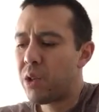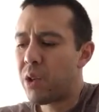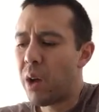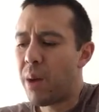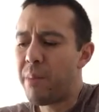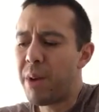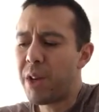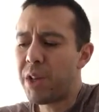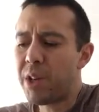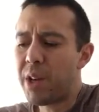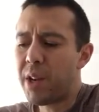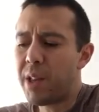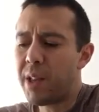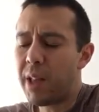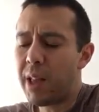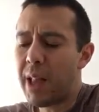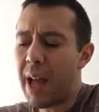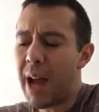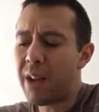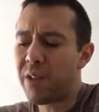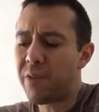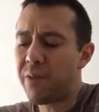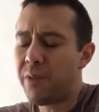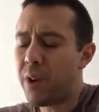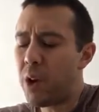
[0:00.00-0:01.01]
I mentioned in the
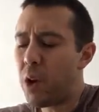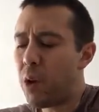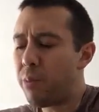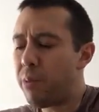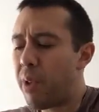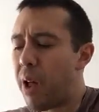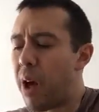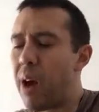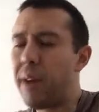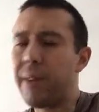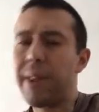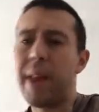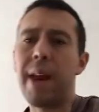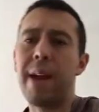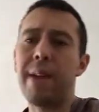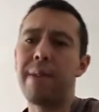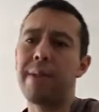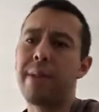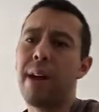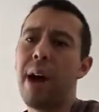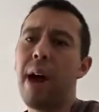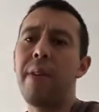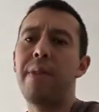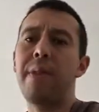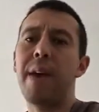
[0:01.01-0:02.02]
last video blog that I
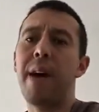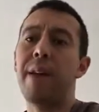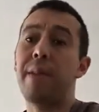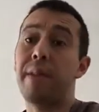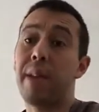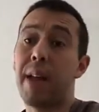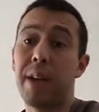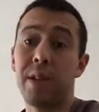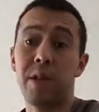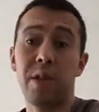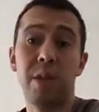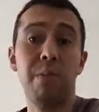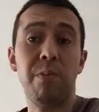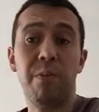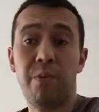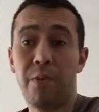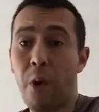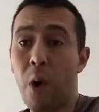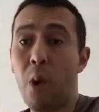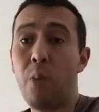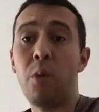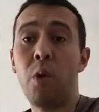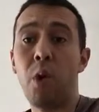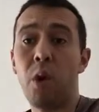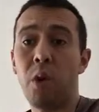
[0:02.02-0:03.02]
thought that like some
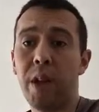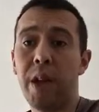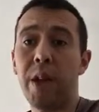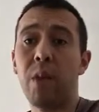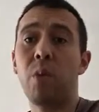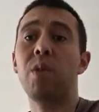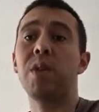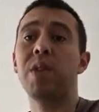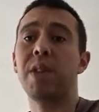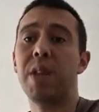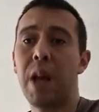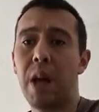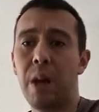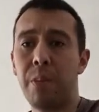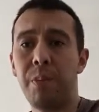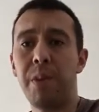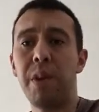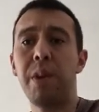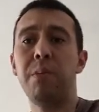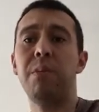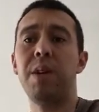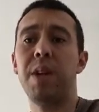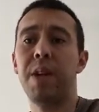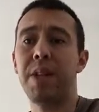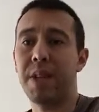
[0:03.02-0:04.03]
foam rolling was
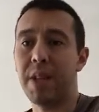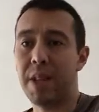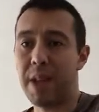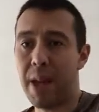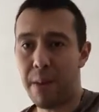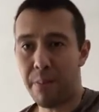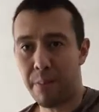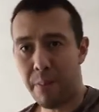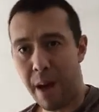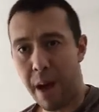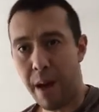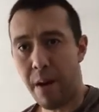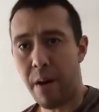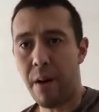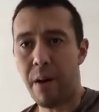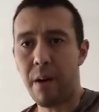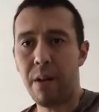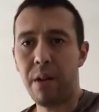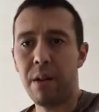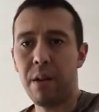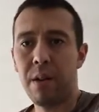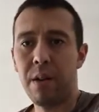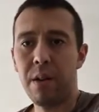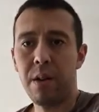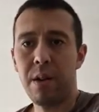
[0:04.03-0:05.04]
helping me to get
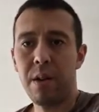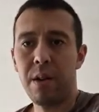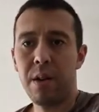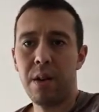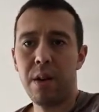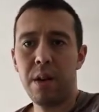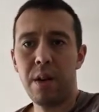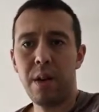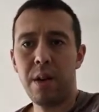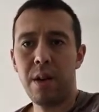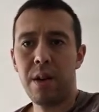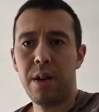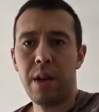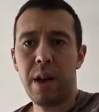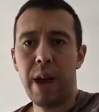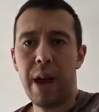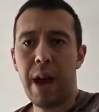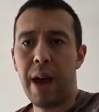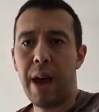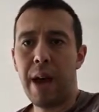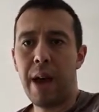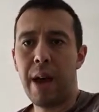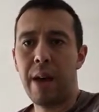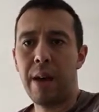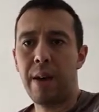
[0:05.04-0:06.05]
better,
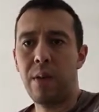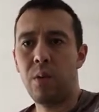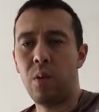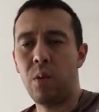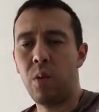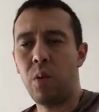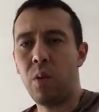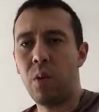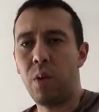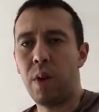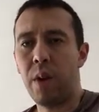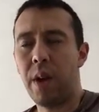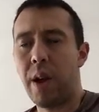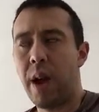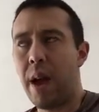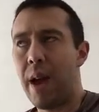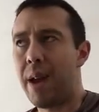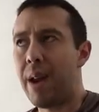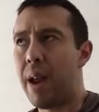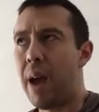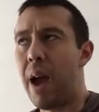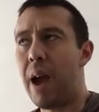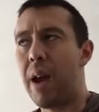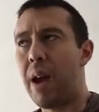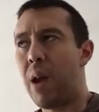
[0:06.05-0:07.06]
and
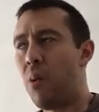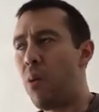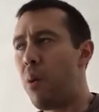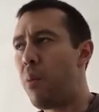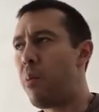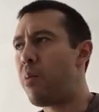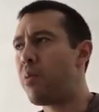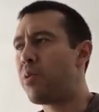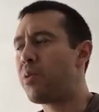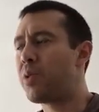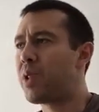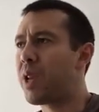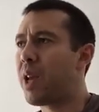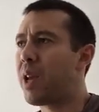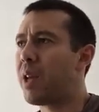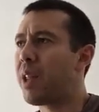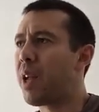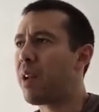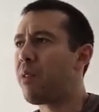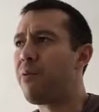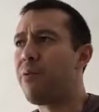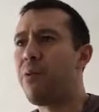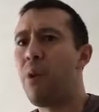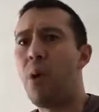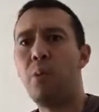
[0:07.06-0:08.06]
I remember saying
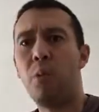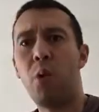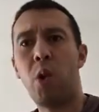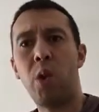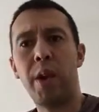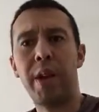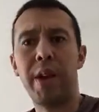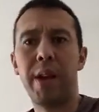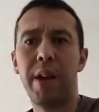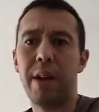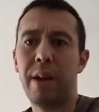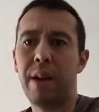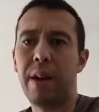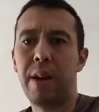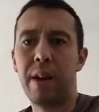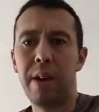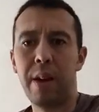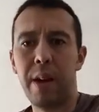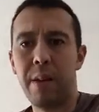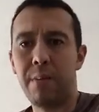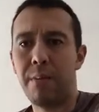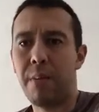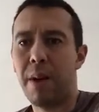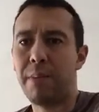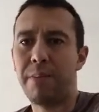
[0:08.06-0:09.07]
like foam rolling
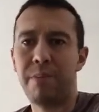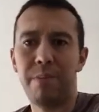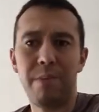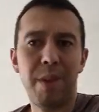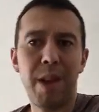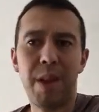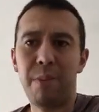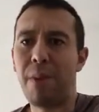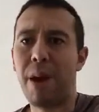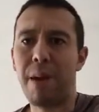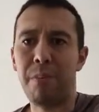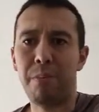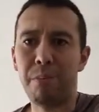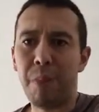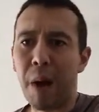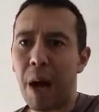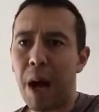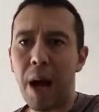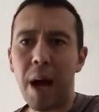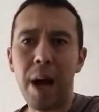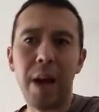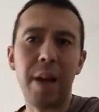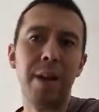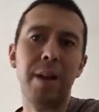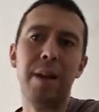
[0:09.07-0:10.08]
in my
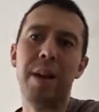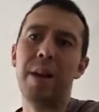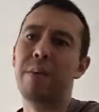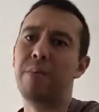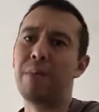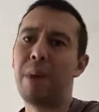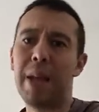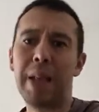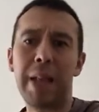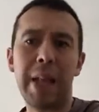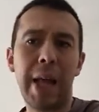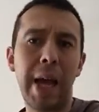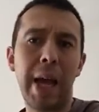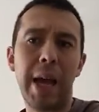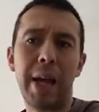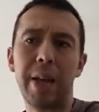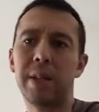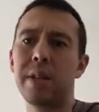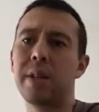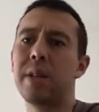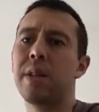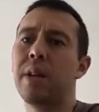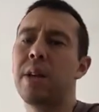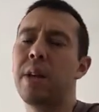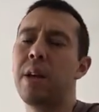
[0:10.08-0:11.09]
butt, in my
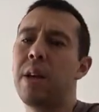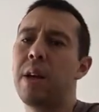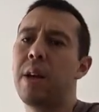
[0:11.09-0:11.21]
legs,